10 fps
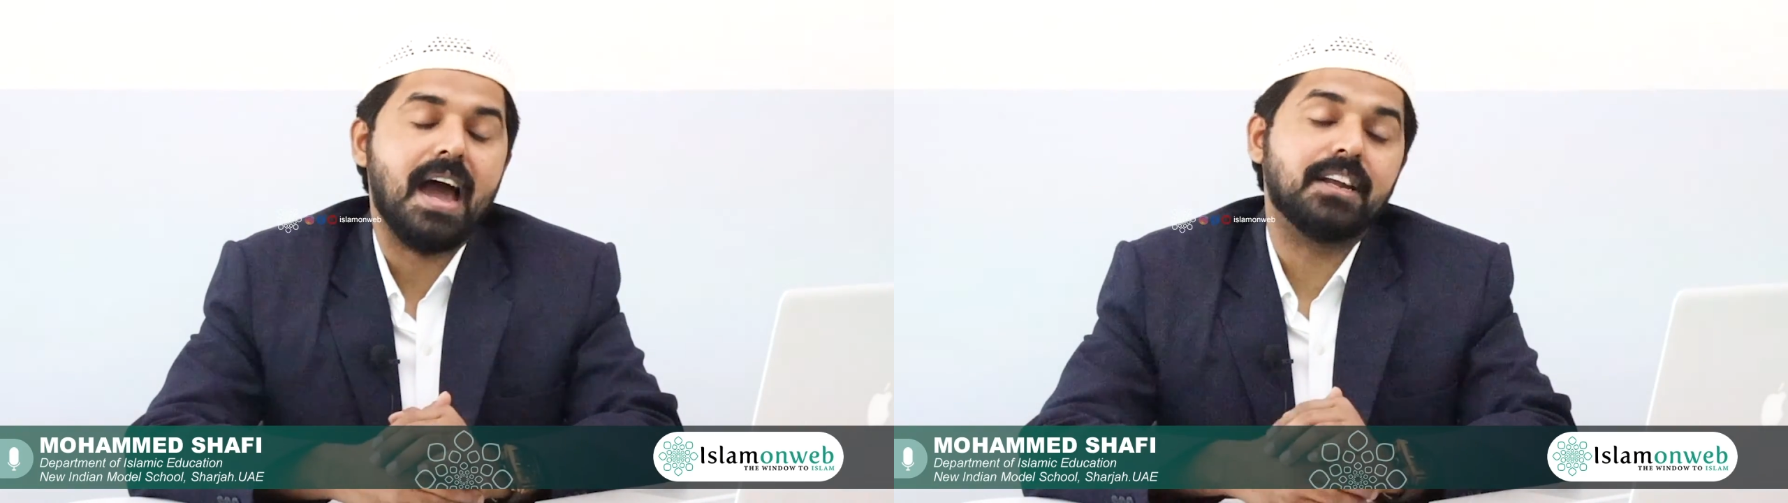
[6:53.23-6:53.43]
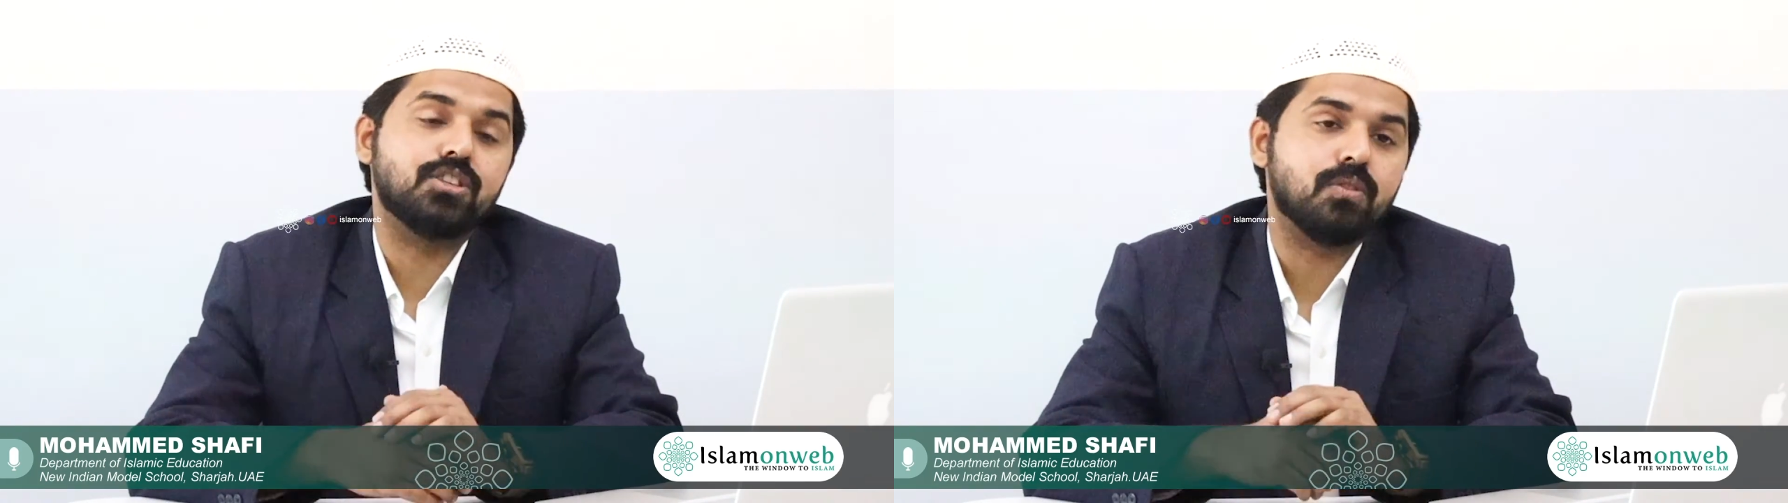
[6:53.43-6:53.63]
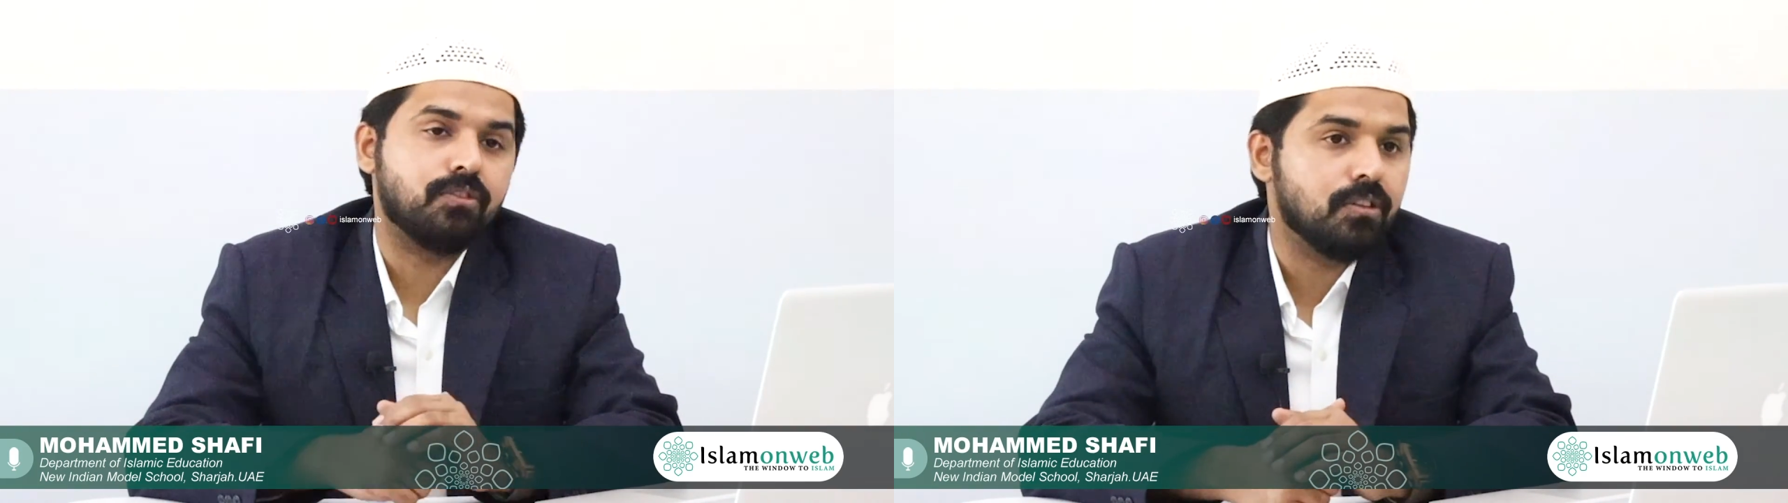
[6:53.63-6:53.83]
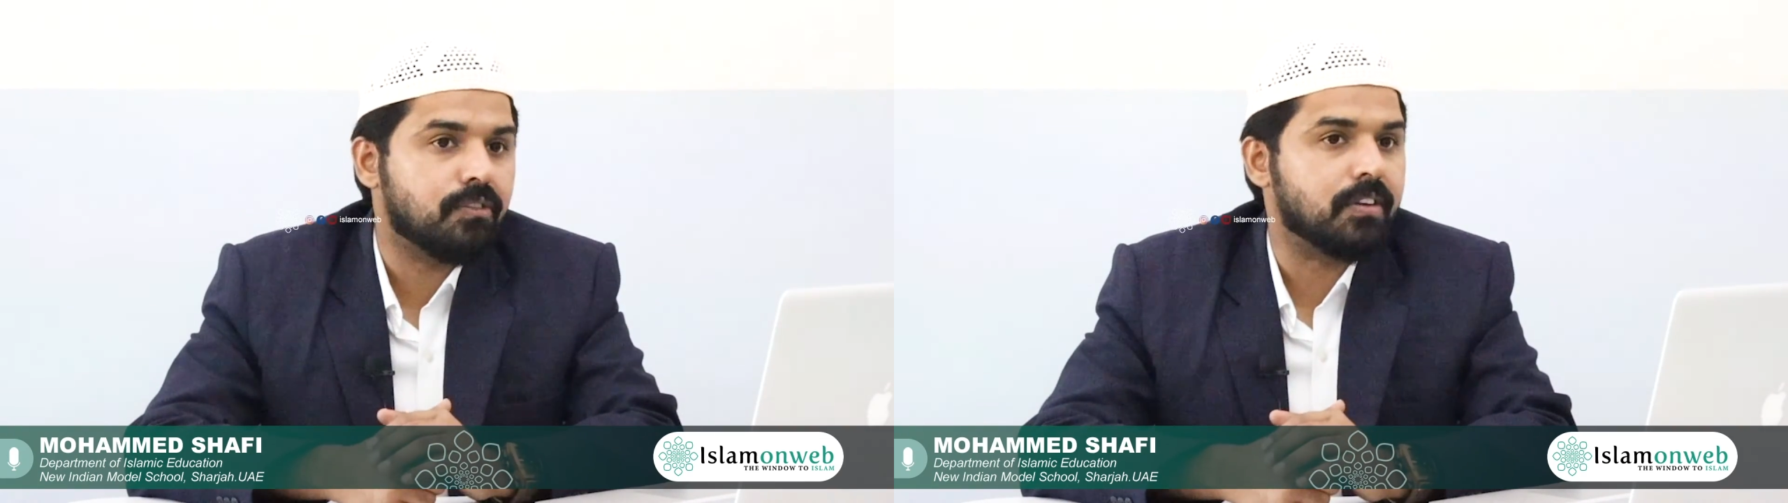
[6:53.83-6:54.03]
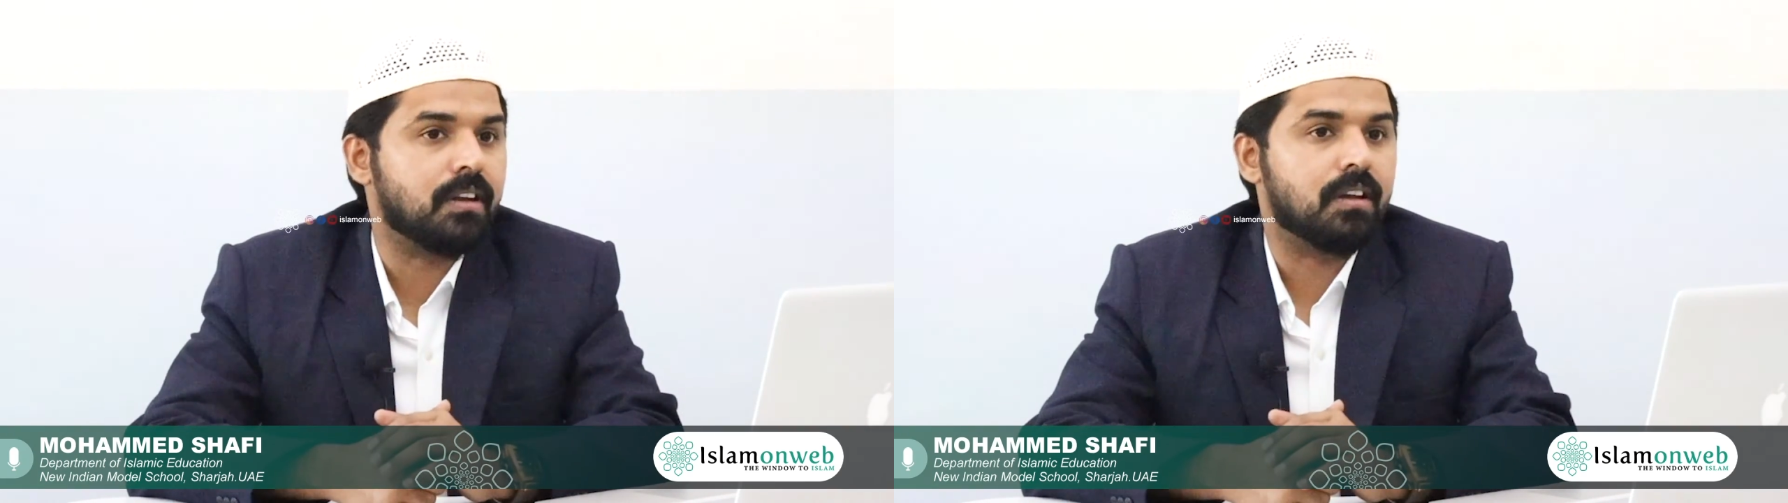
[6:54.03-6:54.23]
and to
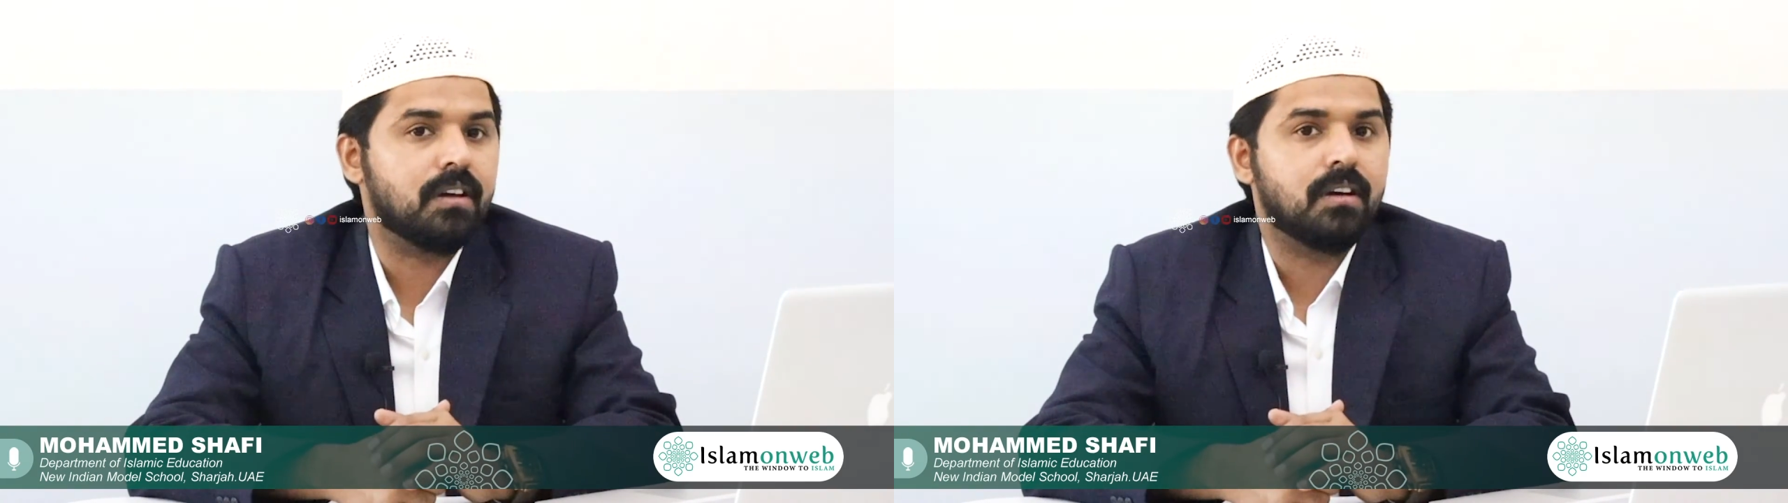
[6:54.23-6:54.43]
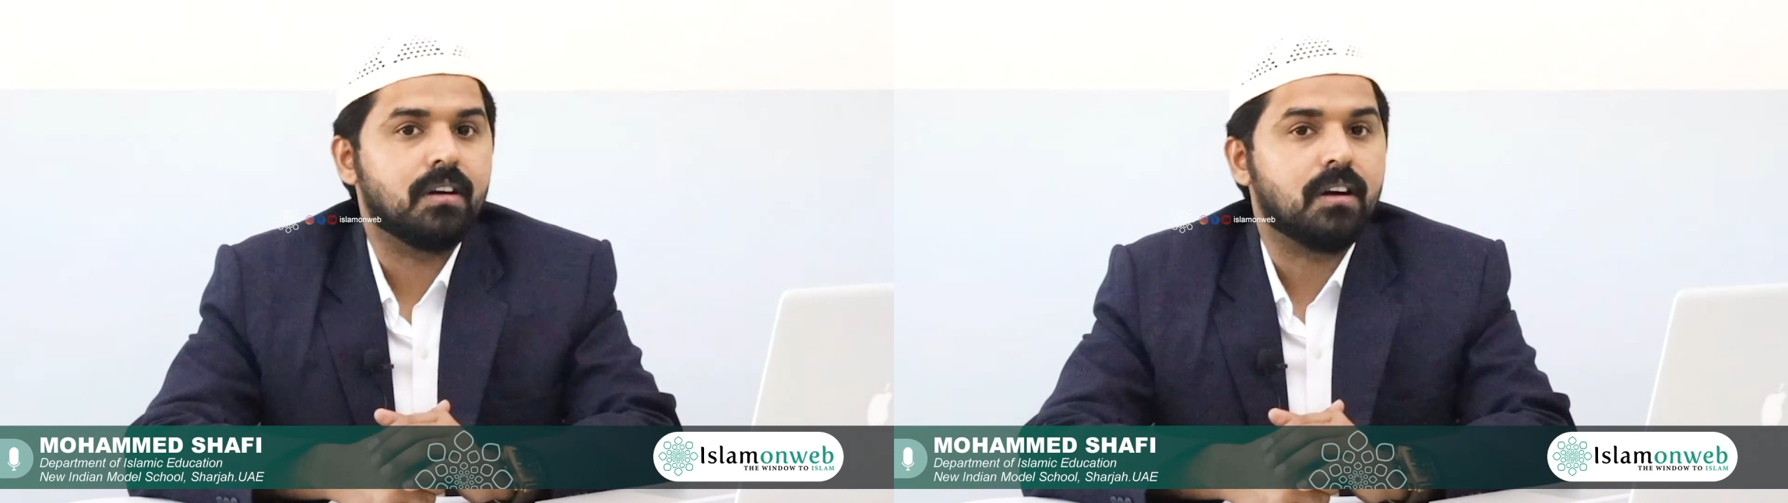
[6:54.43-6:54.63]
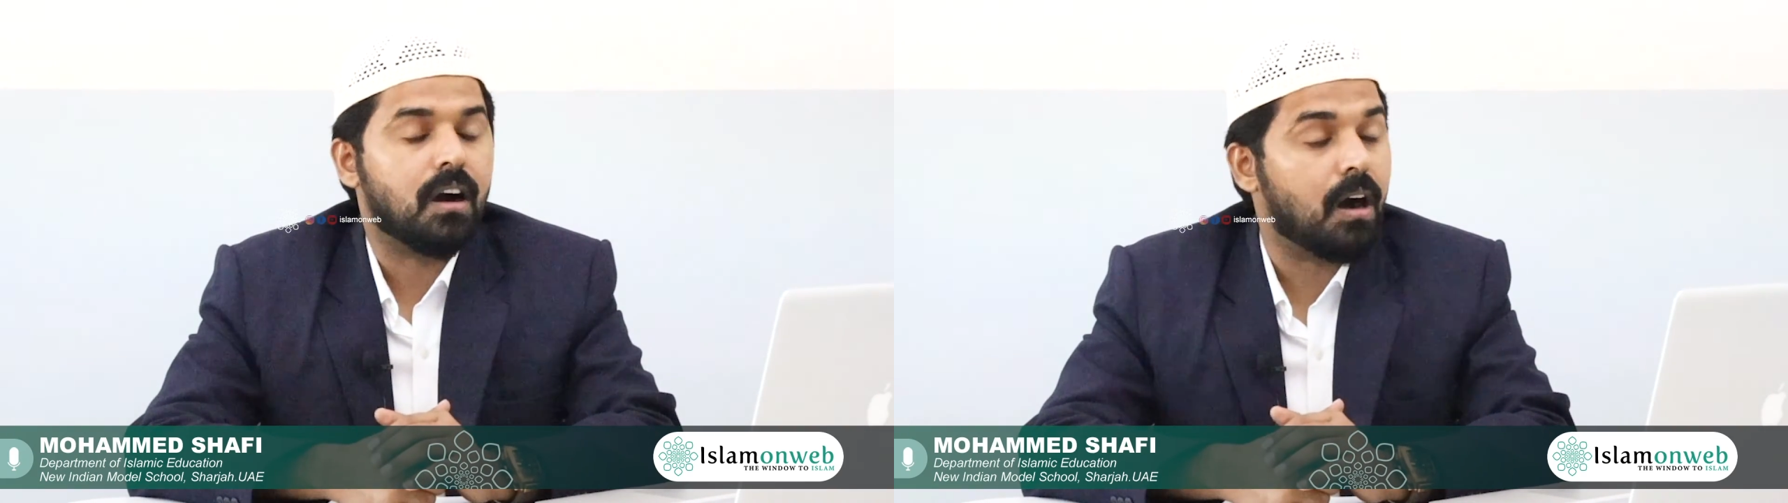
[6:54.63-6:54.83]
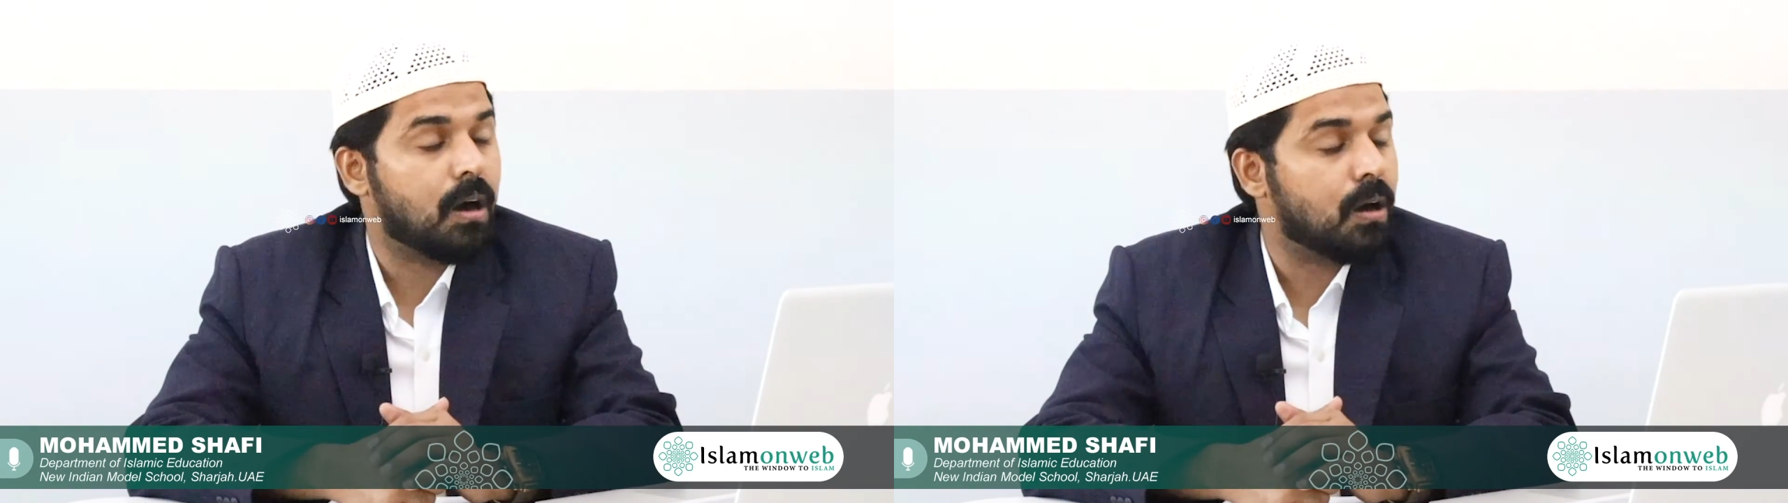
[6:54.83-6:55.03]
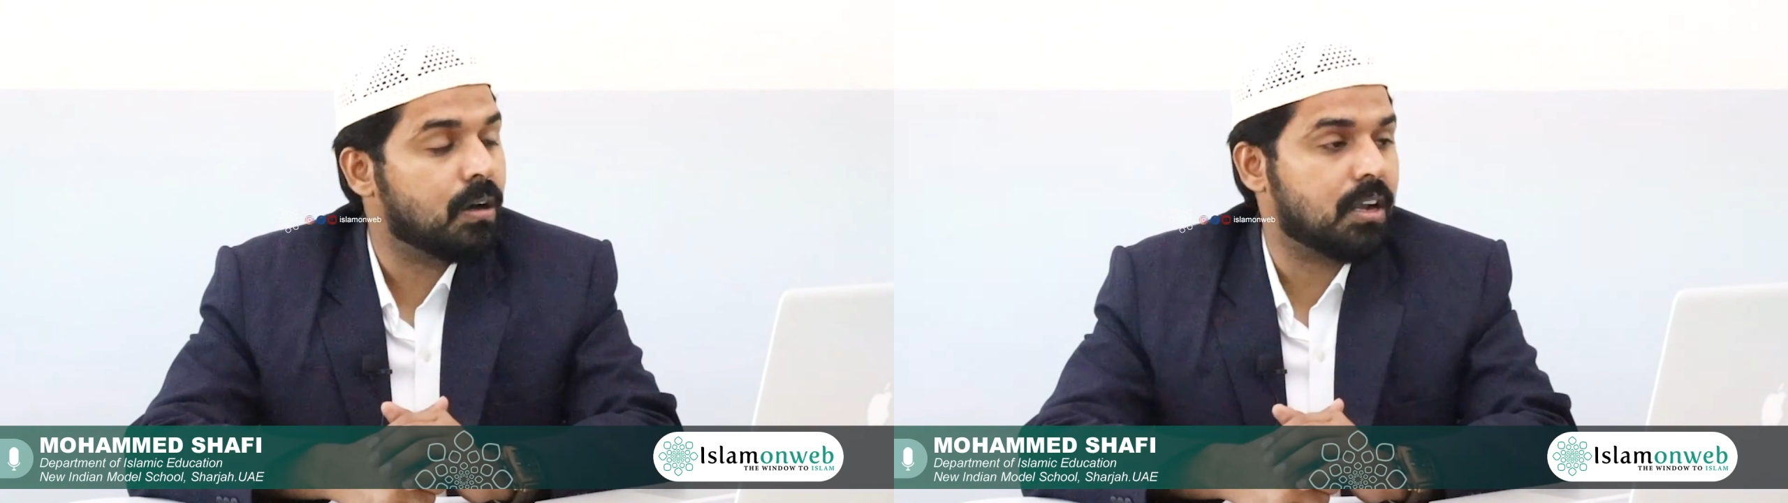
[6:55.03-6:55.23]
fulfill
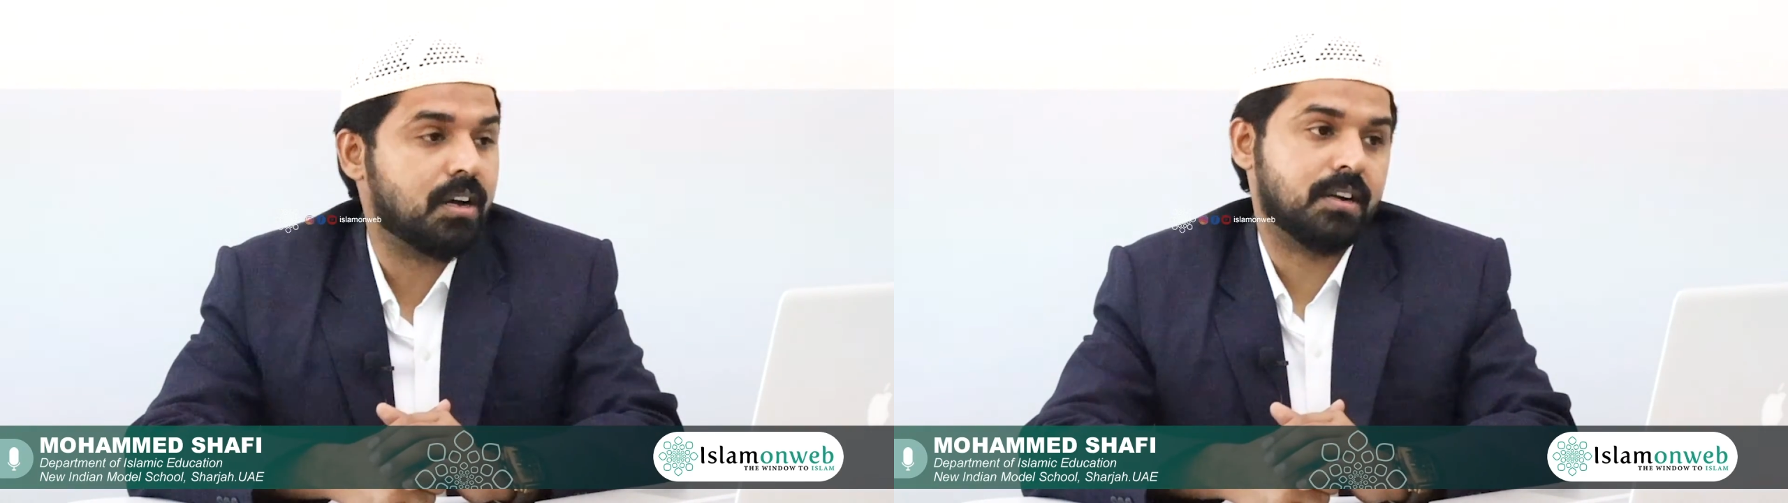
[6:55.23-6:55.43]
all